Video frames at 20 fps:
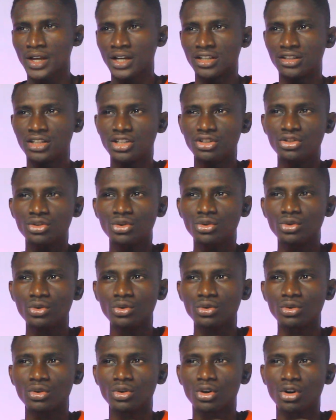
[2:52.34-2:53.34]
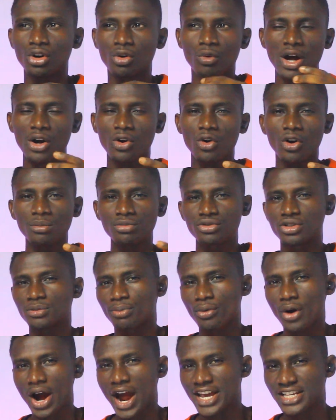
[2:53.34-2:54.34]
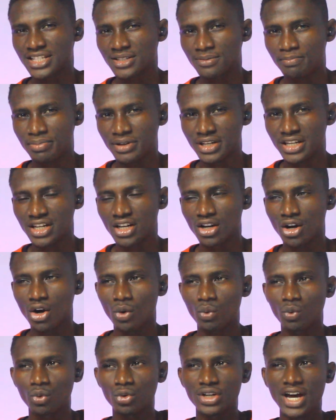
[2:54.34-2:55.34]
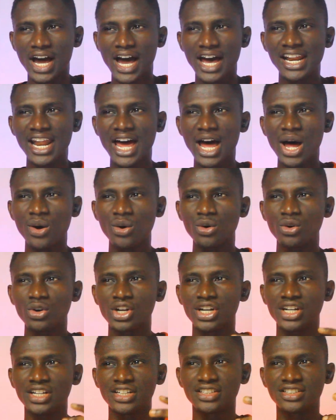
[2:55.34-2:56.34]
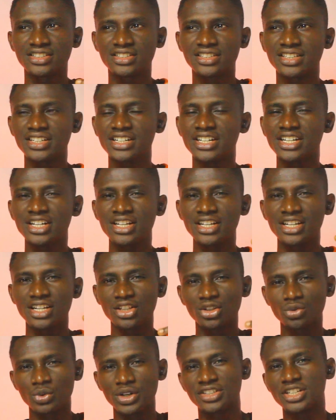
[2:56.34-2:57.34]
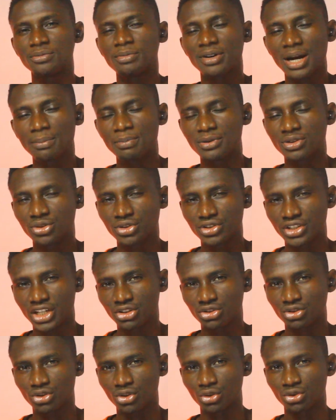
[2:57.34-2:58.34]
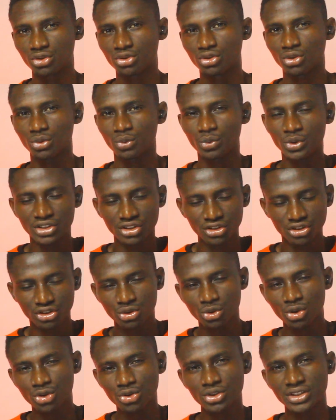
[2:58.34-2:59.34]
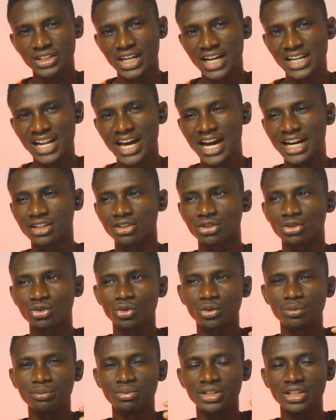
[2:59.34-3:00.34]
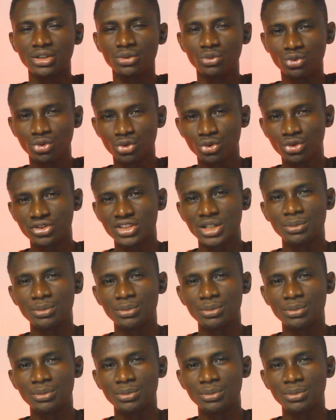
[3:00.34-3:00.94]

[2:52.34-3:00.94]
The new Qualcomm triple I S P would allow three twenty-eight megapixel sensors with zero shutter lag to be used